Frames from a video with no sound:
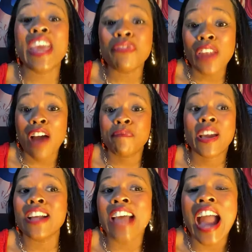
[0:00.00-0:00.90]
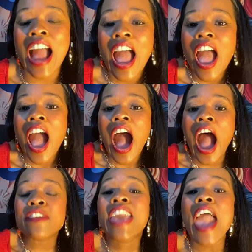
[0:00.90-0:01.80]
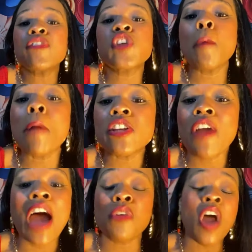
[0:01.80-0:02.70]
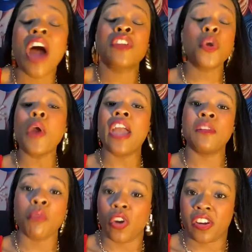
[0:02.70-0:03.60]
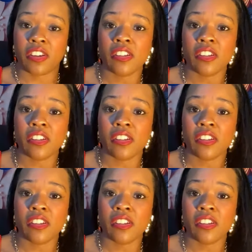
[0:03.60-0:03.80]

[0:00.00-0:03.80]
to give love because I I gave so much of it, I don't know how to do it anymore.